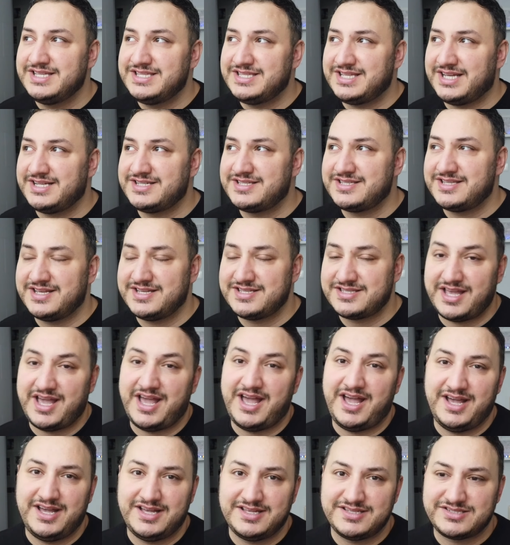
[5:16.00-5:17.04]
success
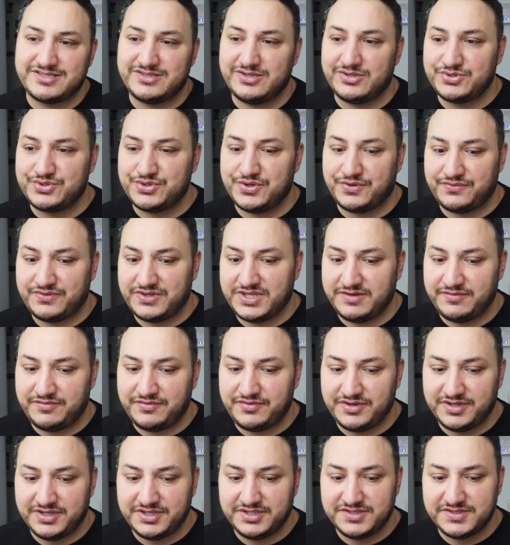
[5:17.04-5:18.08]
has lots of
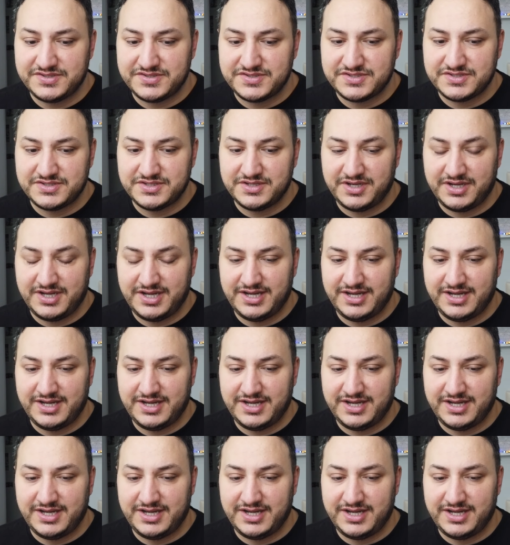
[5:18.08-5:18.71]
different